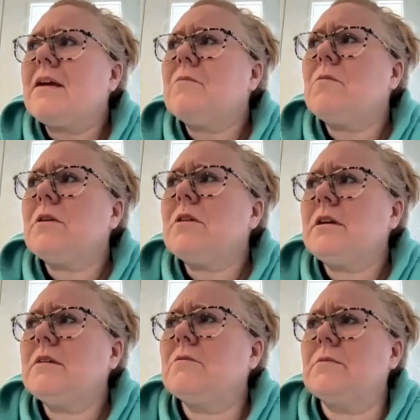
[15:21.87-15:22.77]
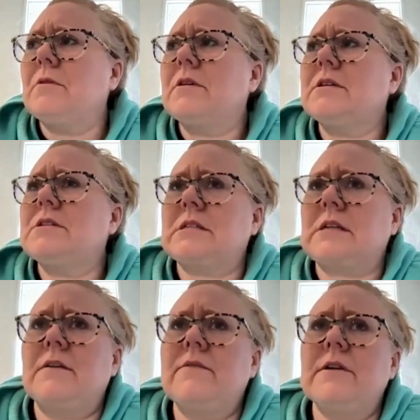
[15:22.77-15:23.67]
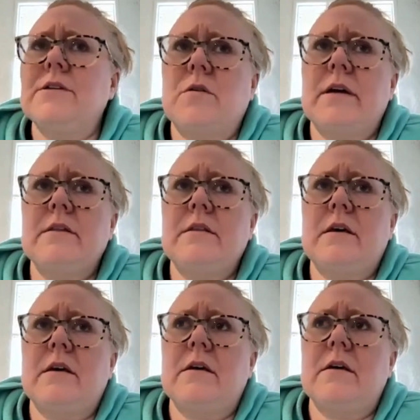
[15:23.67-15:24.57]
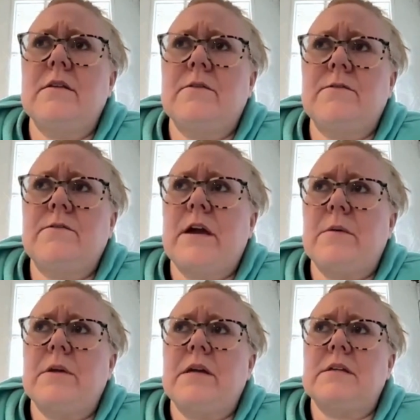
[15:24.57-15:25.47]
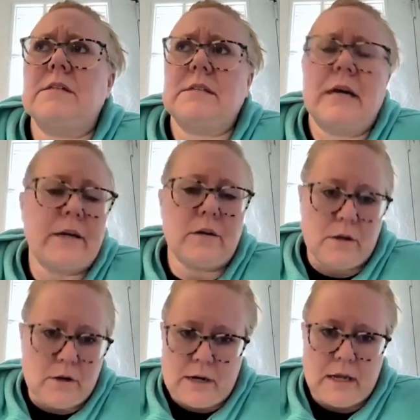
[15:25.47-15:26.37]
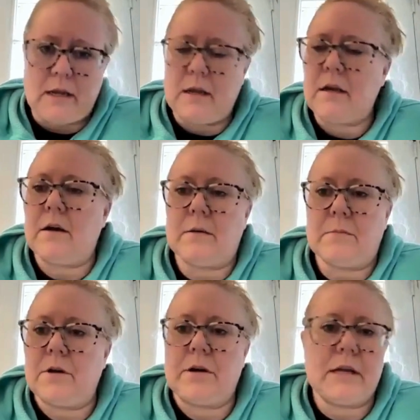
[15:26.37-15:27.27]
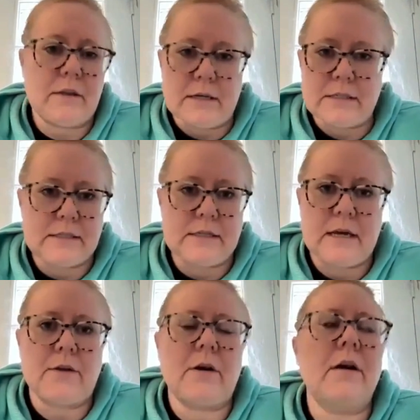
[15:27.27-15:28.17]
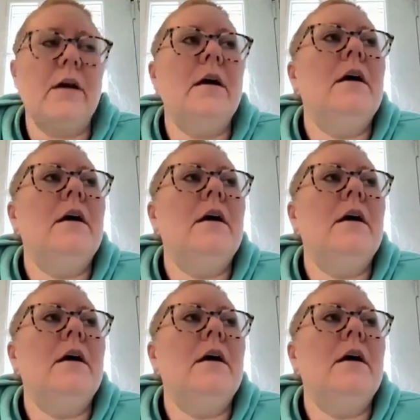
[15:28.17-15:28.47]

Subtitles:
And we really just kind of enjoyed the family style learning, learning things together.